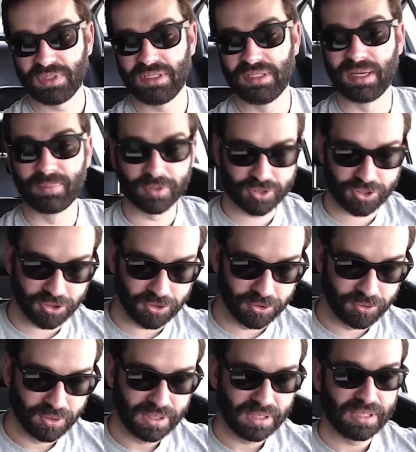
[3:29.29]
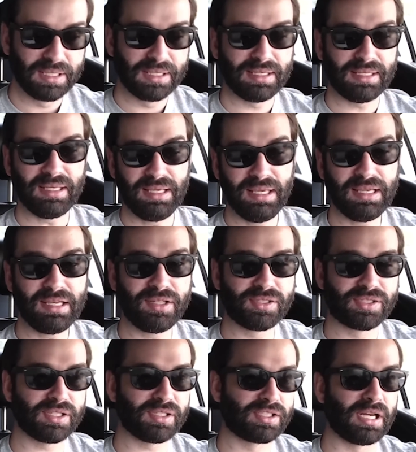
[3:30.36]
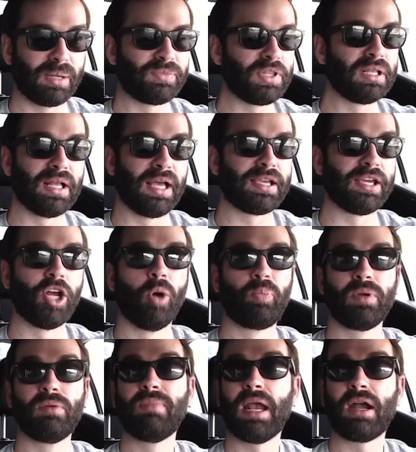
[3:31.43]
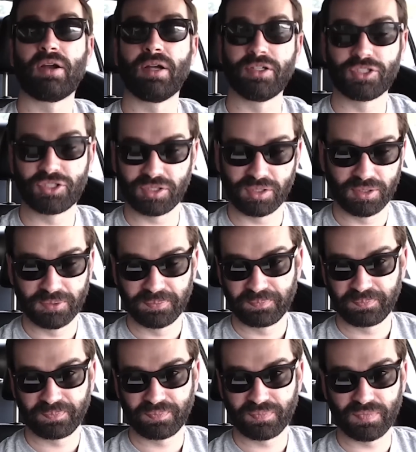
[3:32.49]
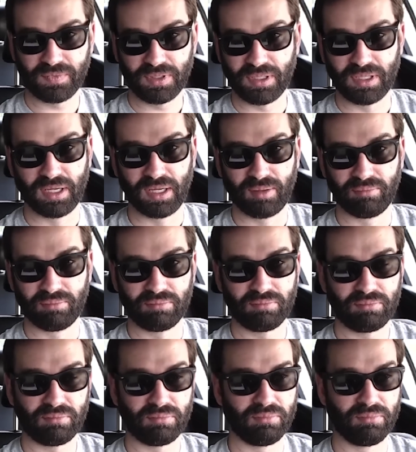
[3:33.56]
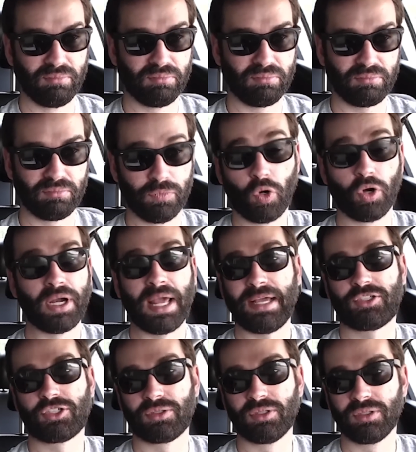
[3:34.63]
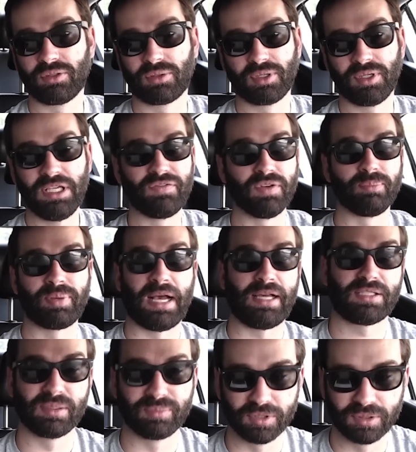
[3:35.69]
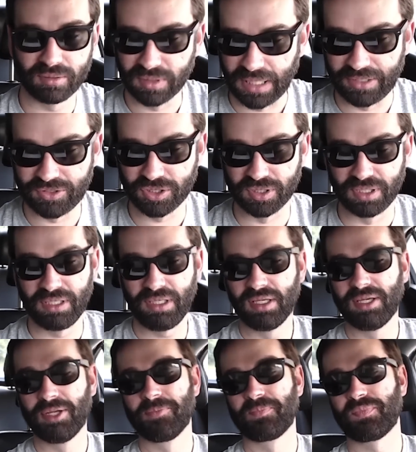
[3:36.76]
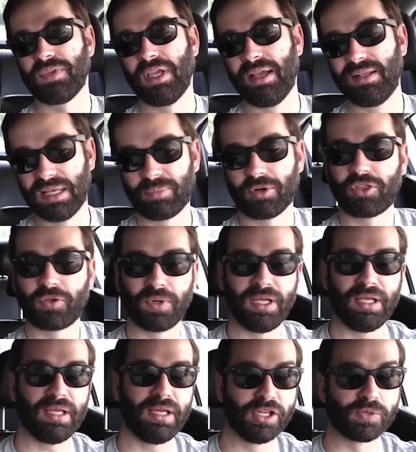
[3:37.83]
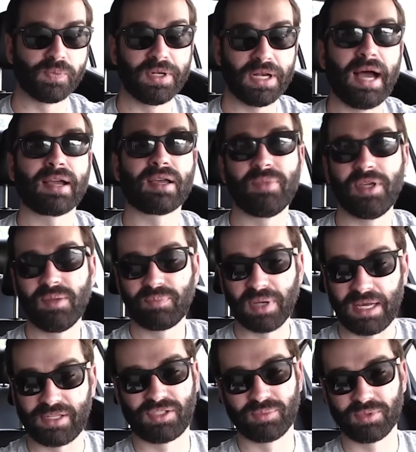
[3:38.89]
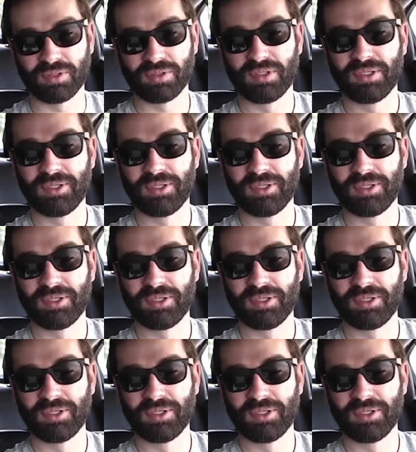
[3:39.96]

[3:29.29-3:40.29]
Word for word: Number two, is something like an open marriage um, more natural or even possible logically? And number three, is monogamy possible?